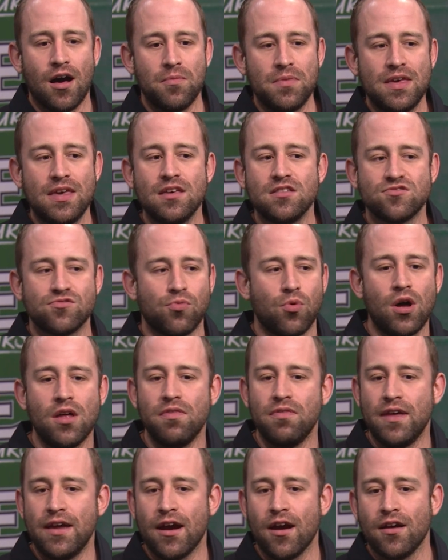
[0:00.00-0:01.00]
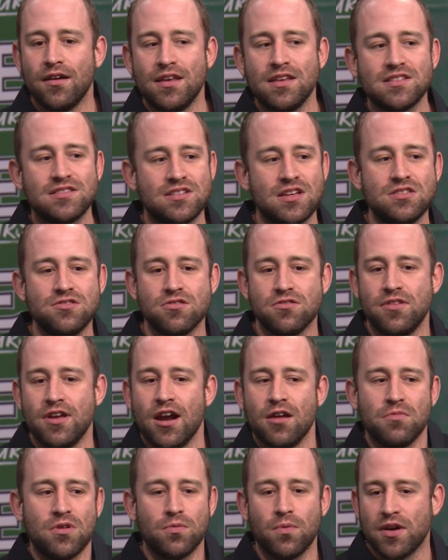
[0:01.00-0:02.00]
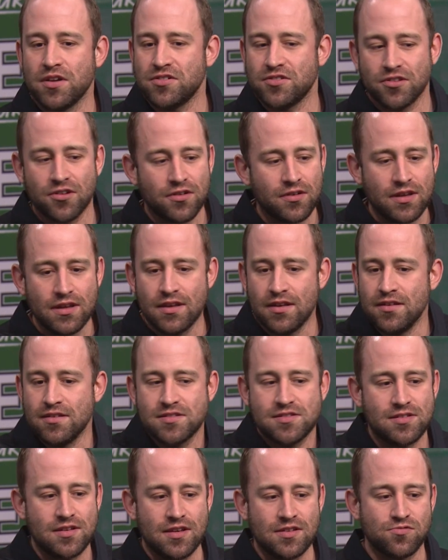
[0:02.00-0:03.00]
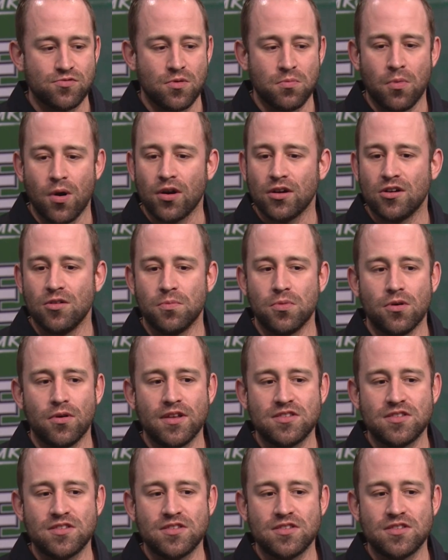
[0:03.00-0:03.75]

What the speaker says: His run there and his tenure there at Midwestern is remarkable.